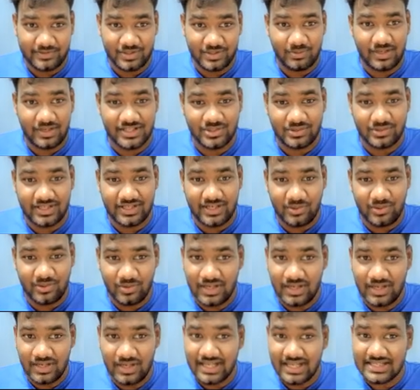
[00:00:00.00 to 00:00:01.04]
So what should they
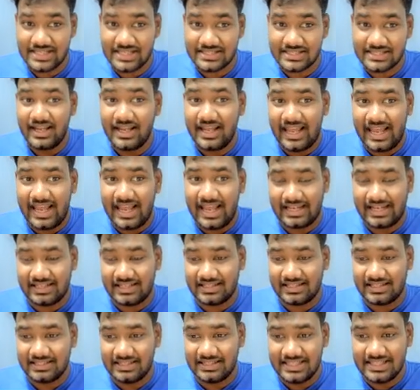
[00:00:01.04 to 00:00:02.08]
do, guys? At
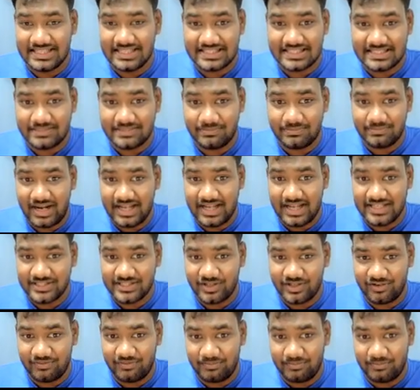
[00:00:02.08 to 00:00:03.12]
this
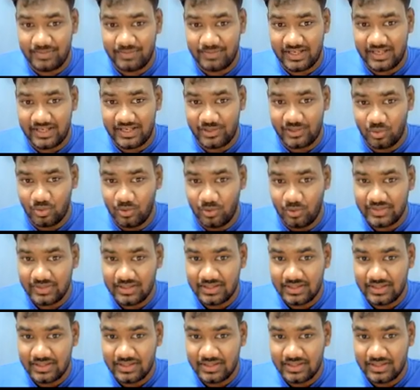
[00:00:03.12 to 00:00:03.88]
price of P2,